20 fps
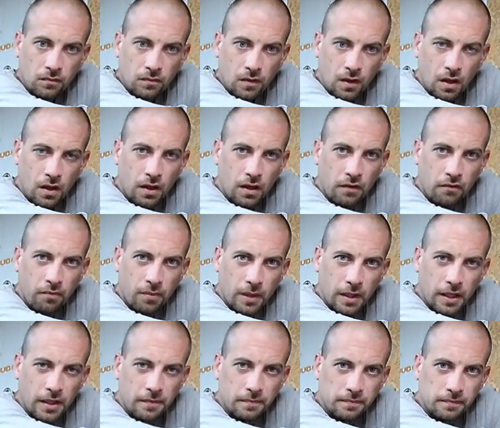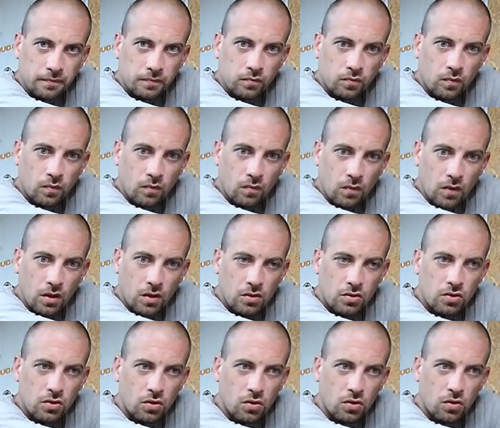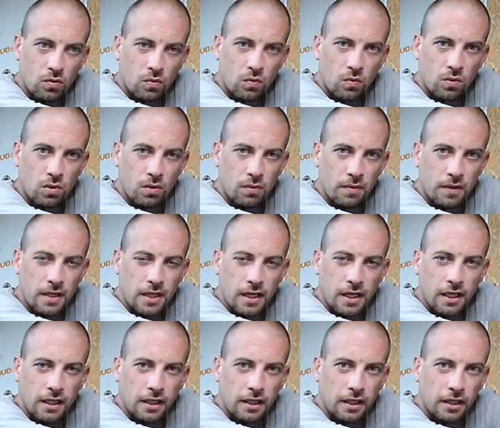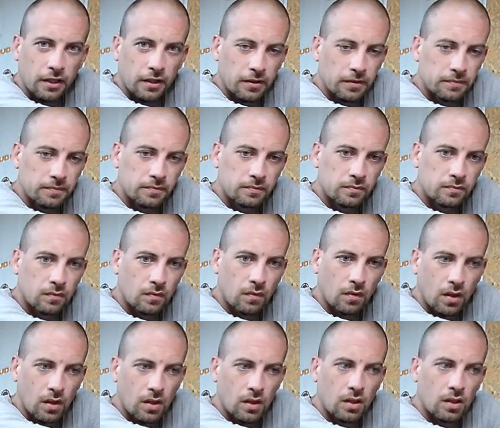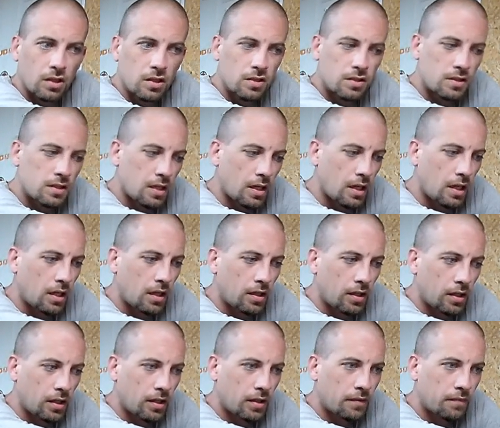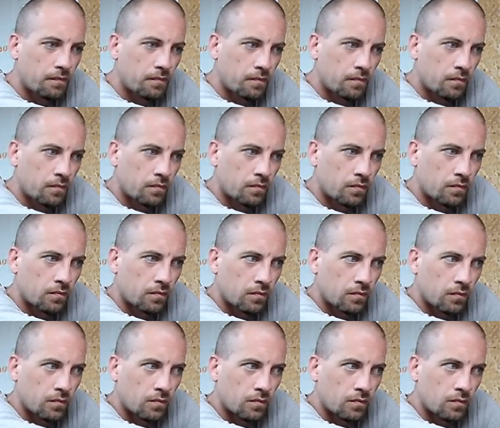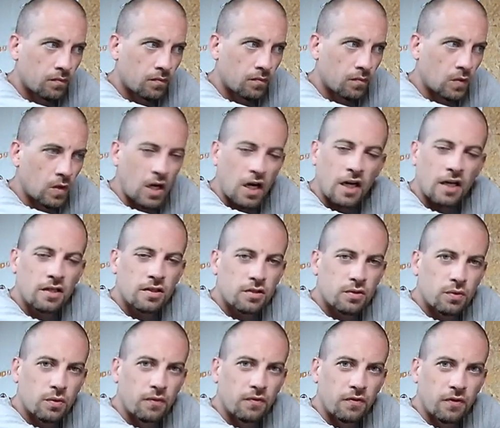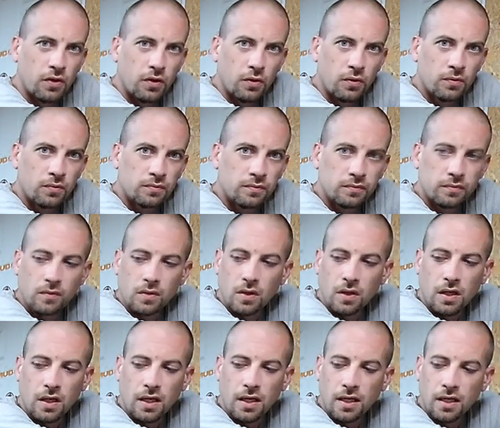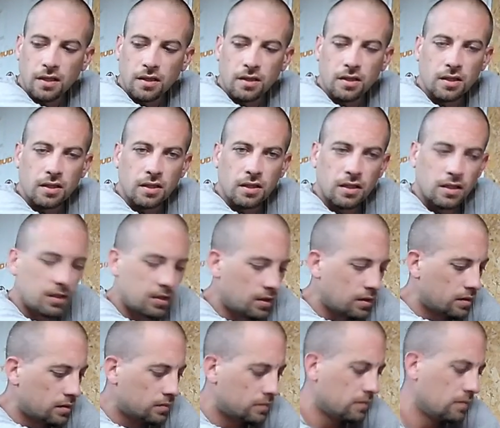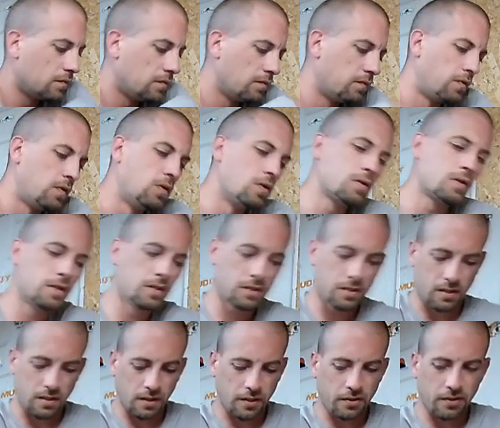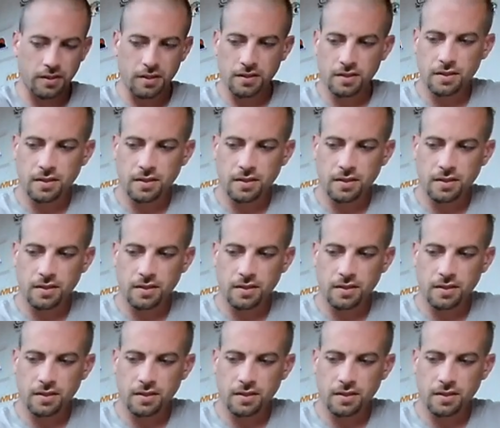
Hey everybody. So what we got here is a honest review on the Vulcan series